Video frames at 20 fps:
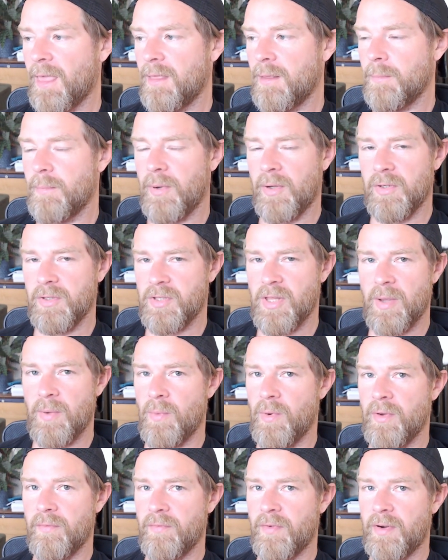because they
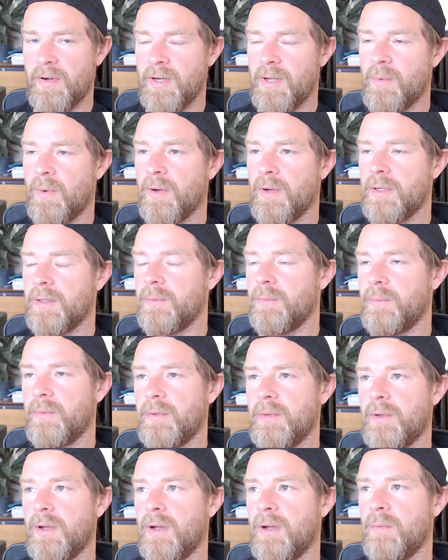weren't very quiet
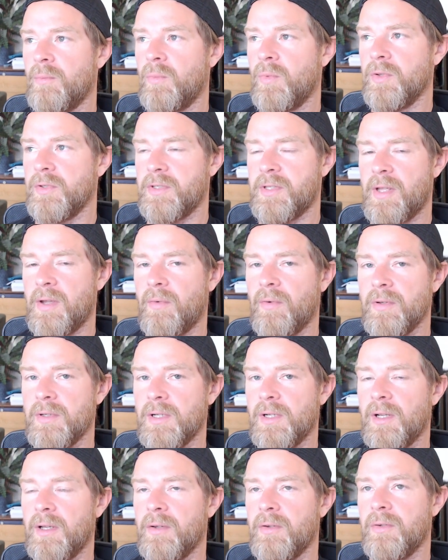once they were under
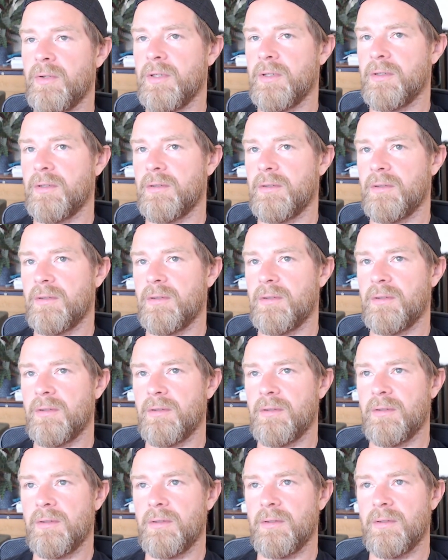load,
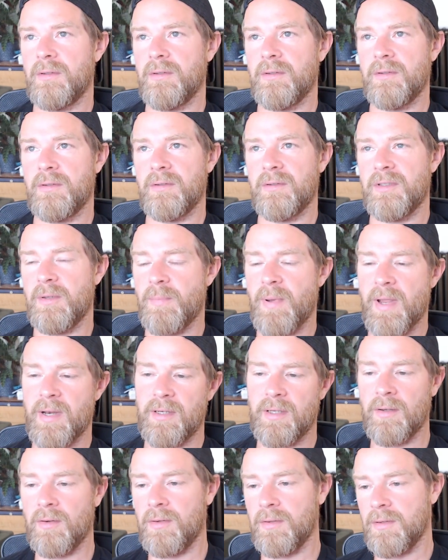
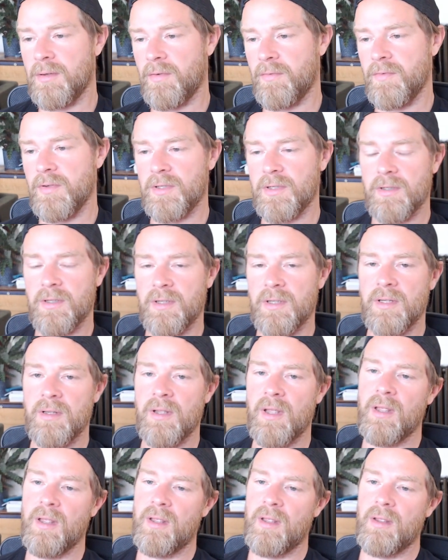depending on obviously
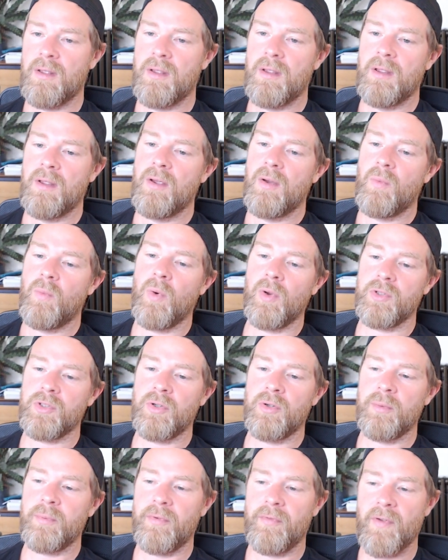what
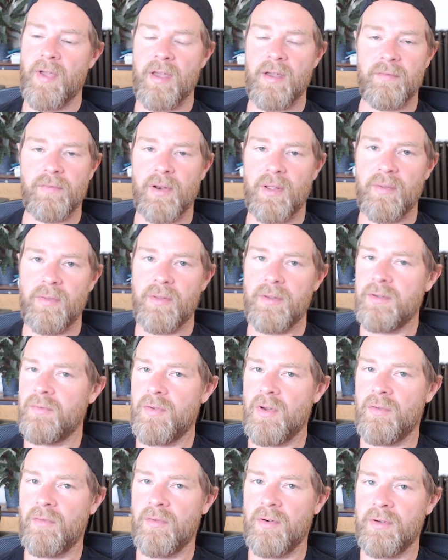type of airflow that you've
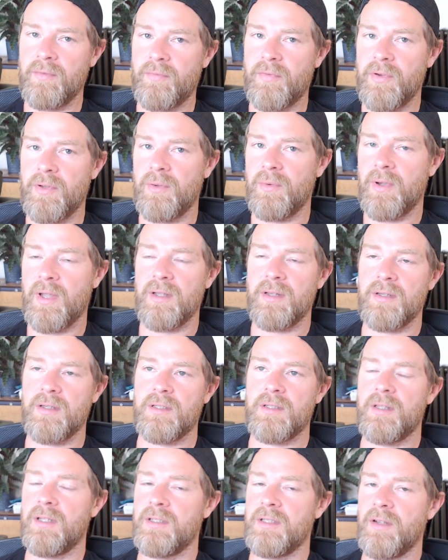got running through your case.
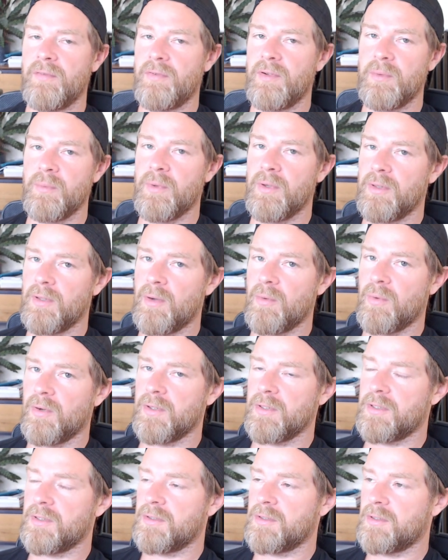They definitely weren't the
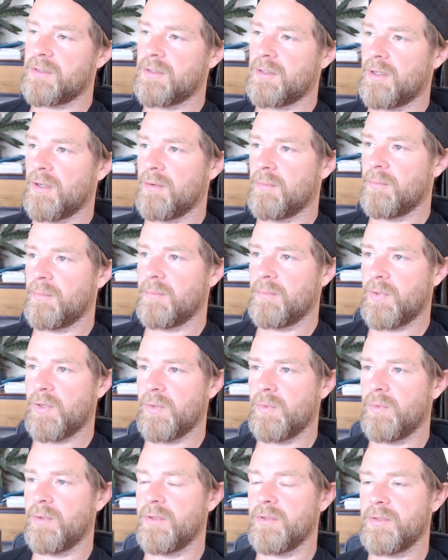quietest
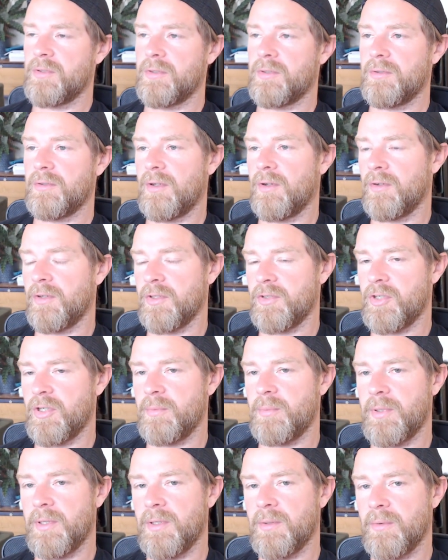coolers on the
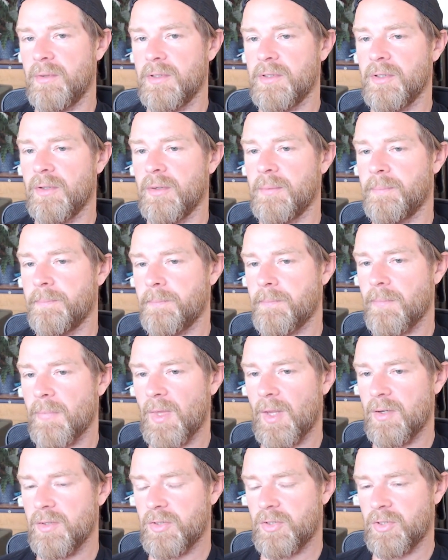GPU at the time.
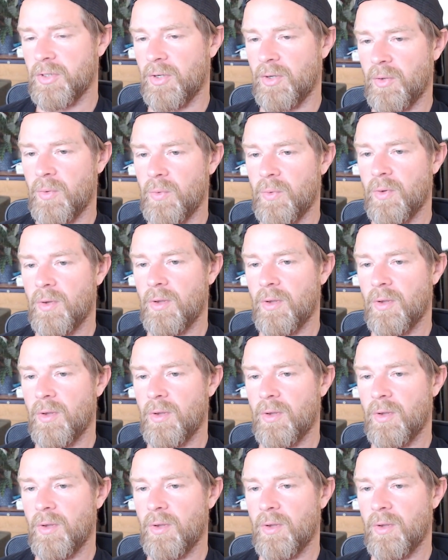So